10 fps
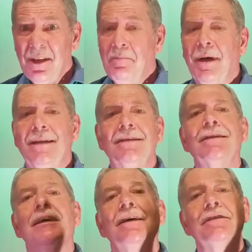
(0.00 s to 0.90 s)
but
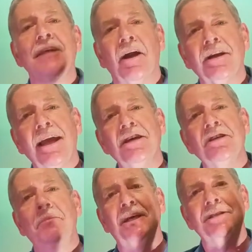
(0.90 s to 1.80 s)

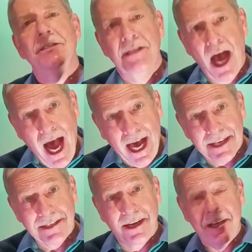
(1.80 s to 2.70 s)
sarcasm is
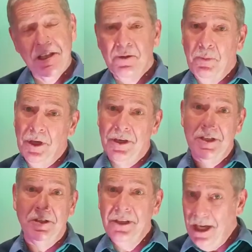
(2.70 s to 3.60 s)
not a
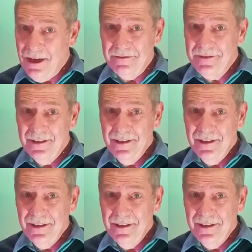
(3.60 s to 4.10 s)
spiritual gift.